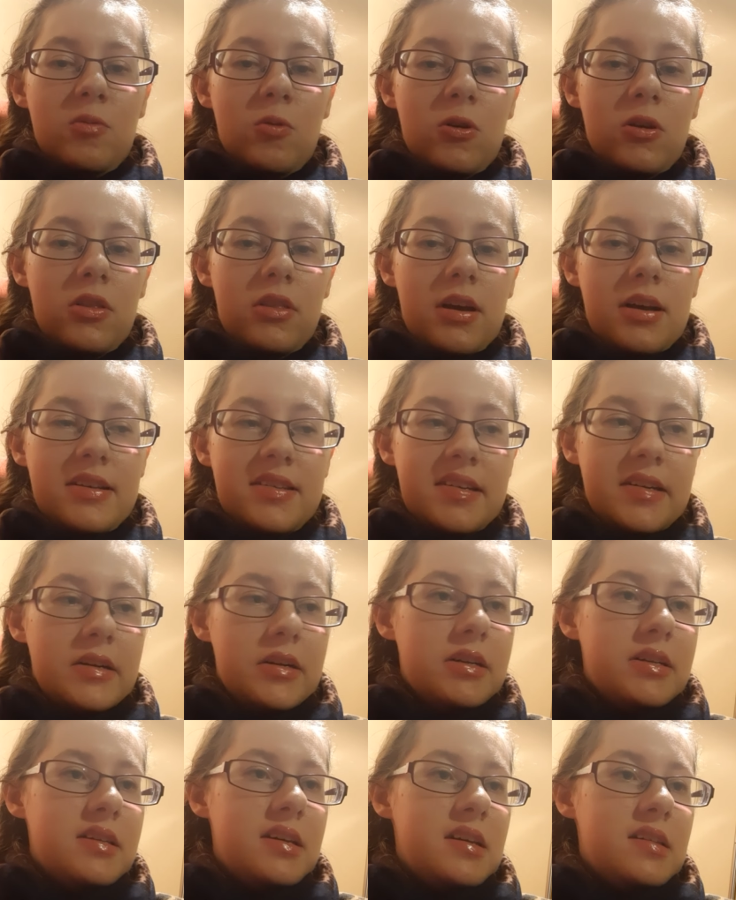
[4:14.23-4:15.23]
one in that
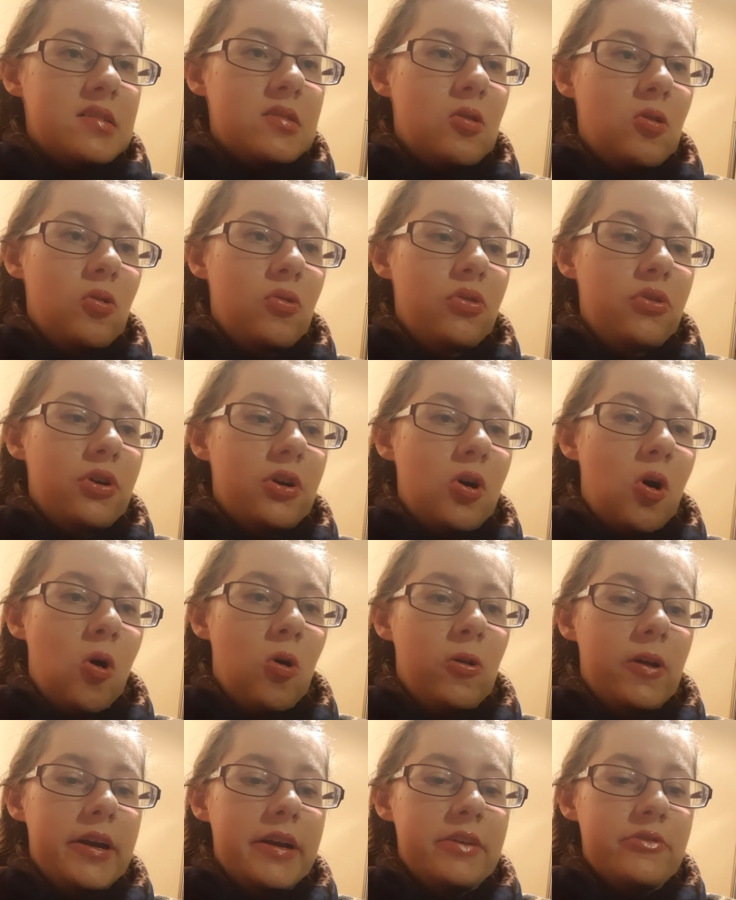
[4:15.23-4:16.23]
series is called The
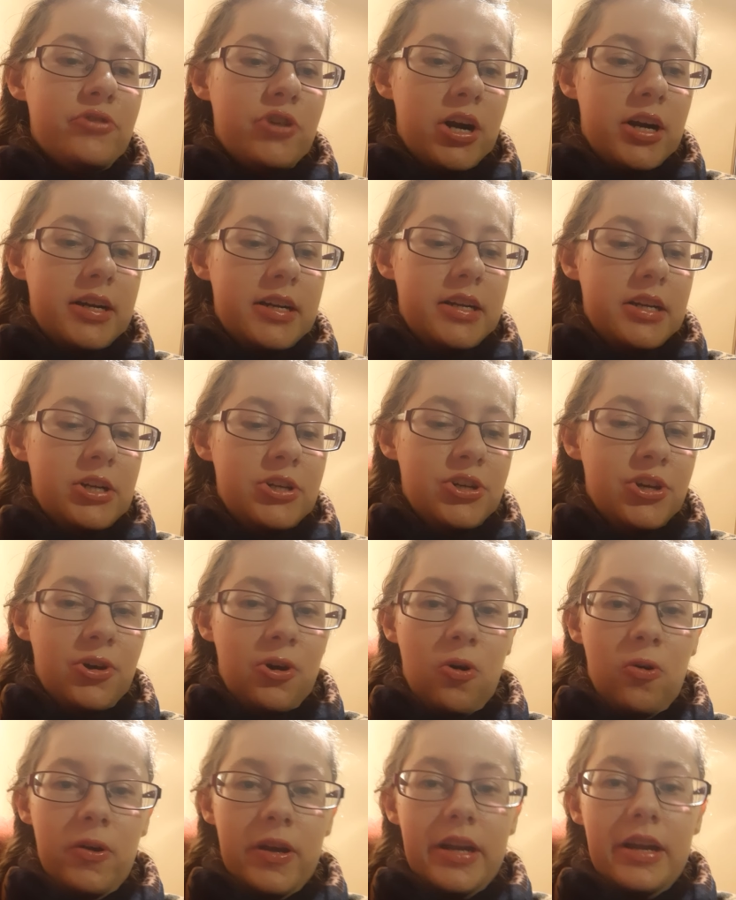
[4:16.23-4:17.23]
Calling. Dragon Age The
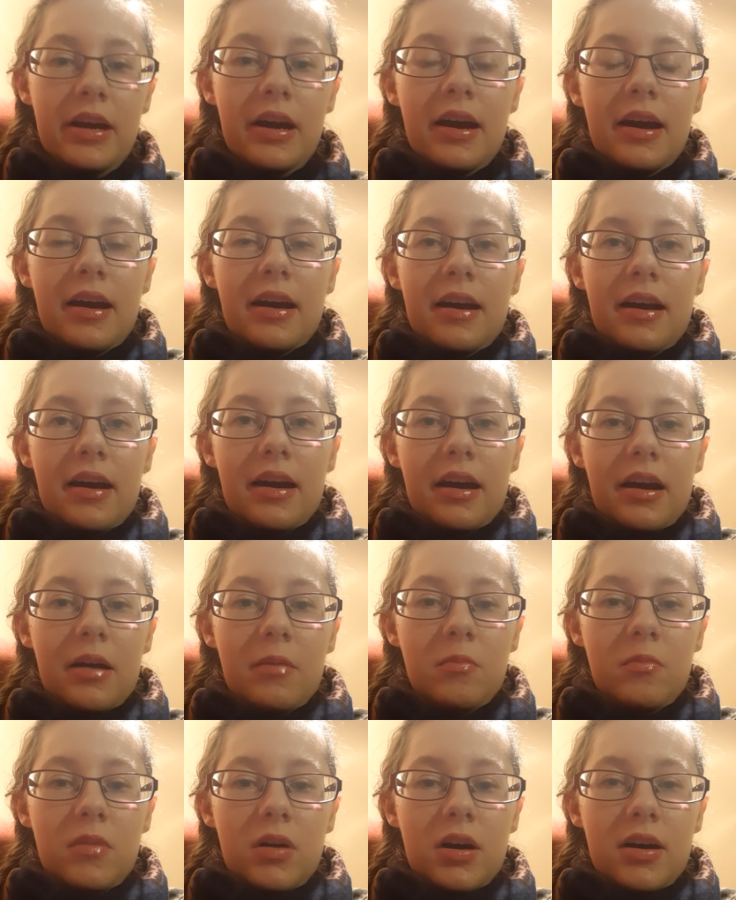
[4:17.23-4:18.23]
Calling.
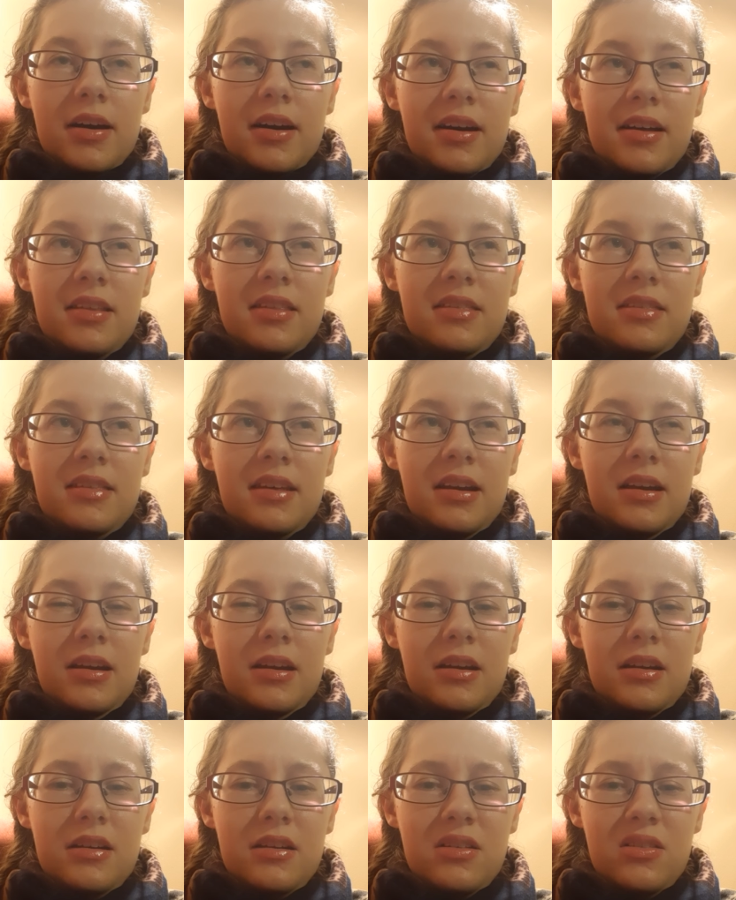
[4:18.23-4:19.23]
I
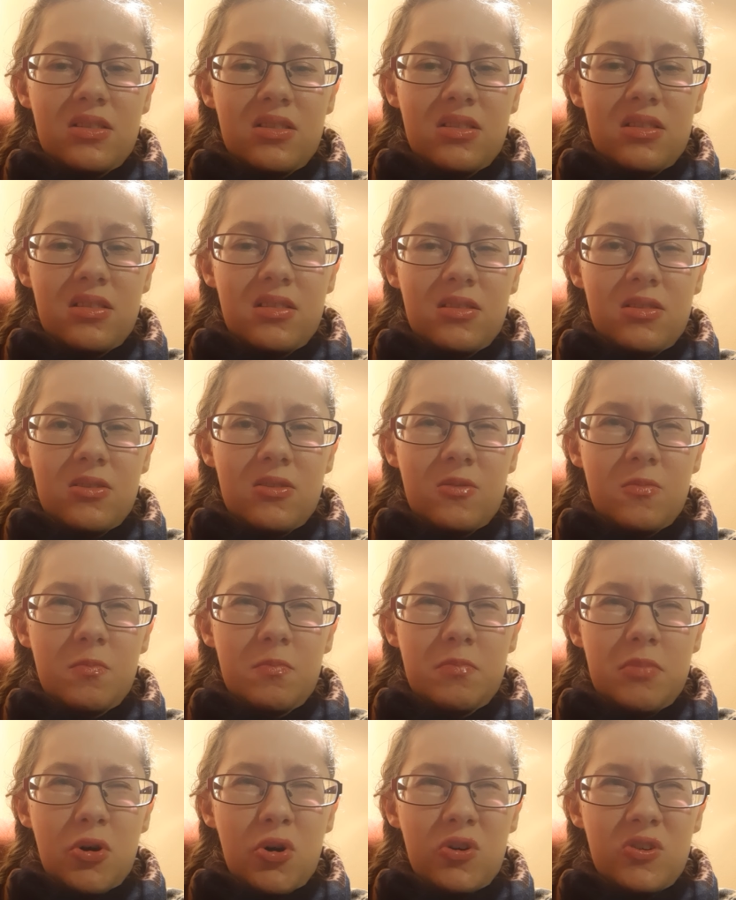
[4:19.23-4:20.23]
think
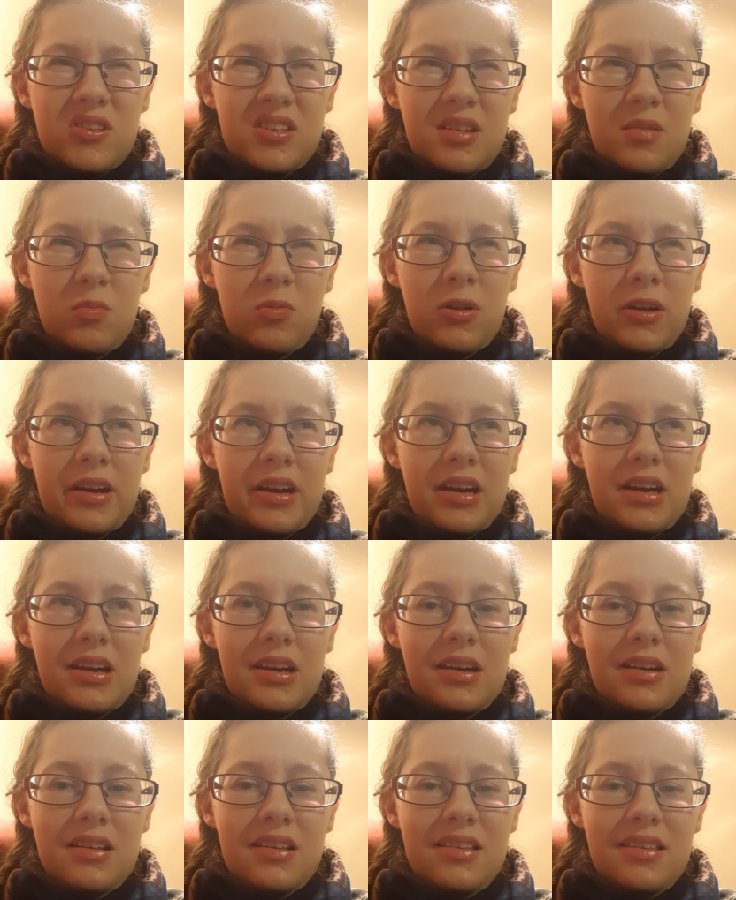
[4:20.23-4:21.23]

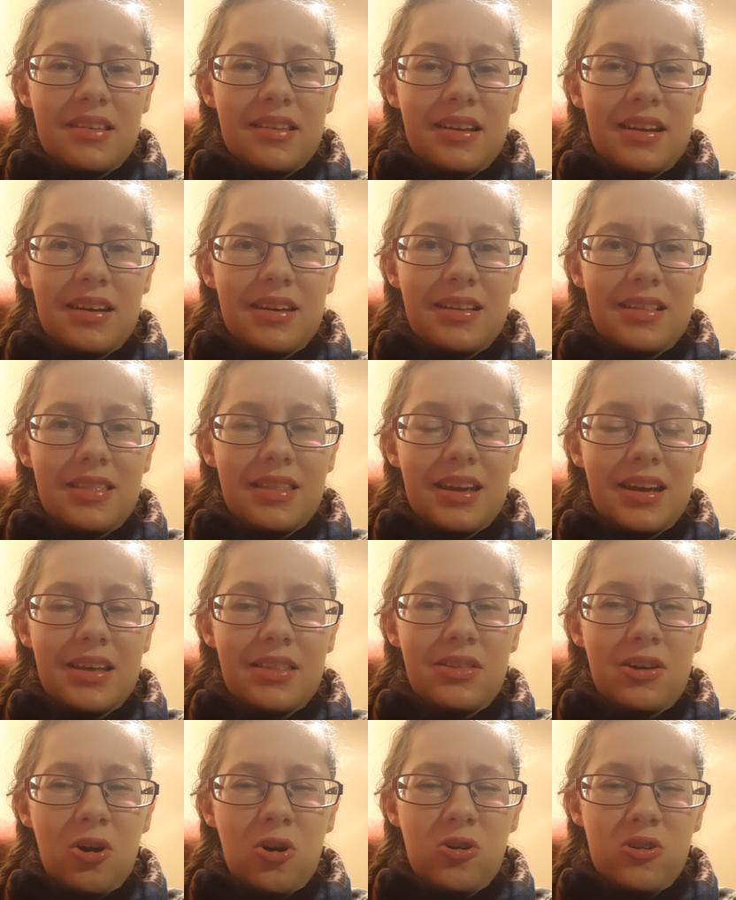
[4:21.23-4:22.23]
possibly
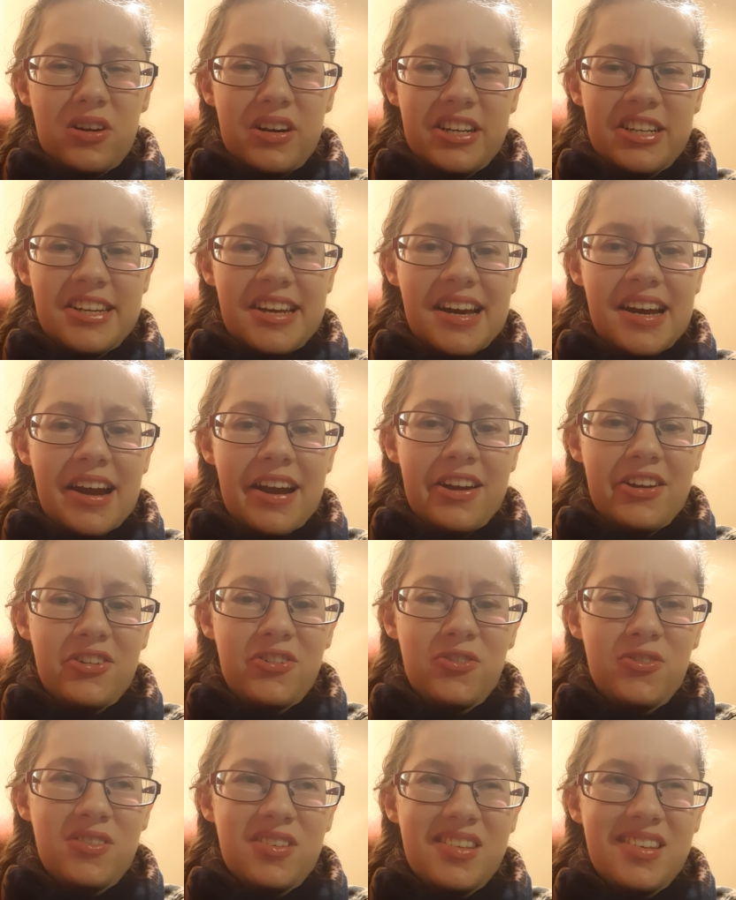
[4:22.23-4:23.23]
the architect
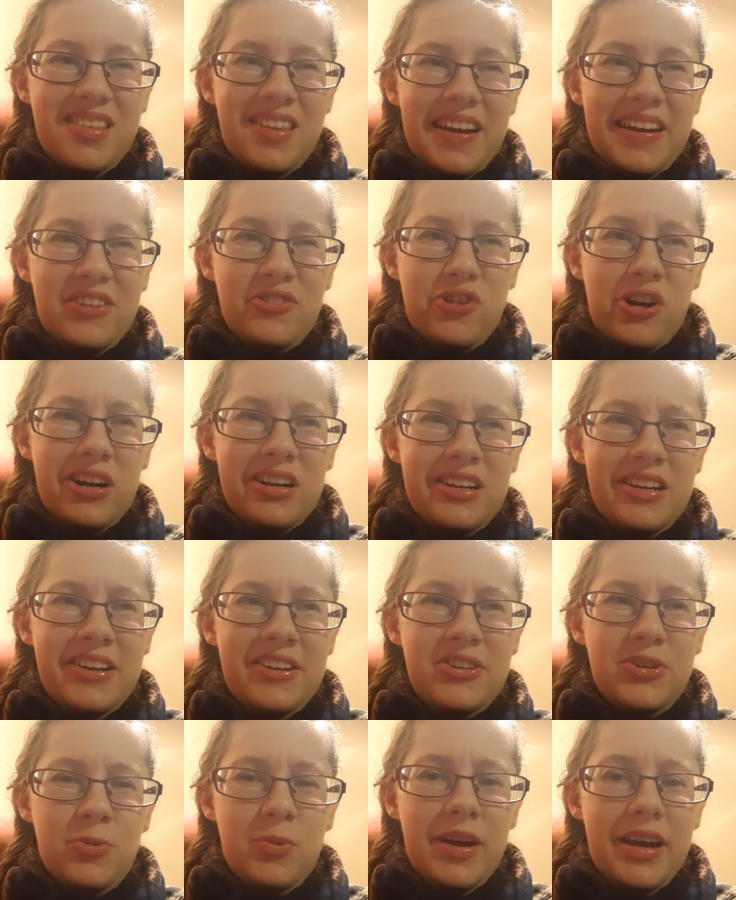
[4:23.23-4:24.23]
who is in like Dragon
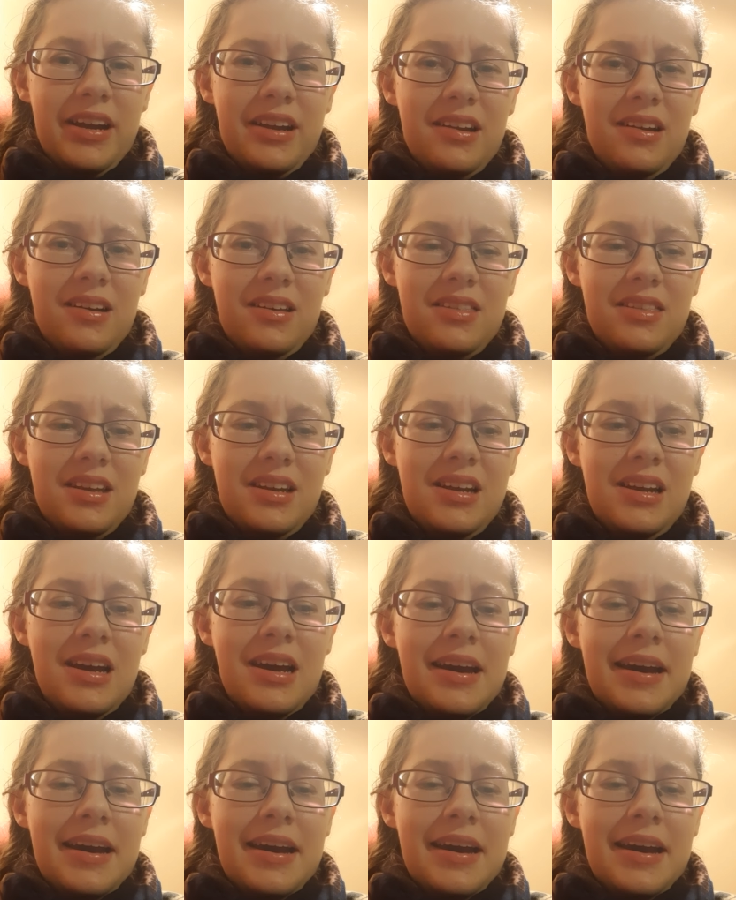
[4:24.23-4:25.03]
Age Awakening. I think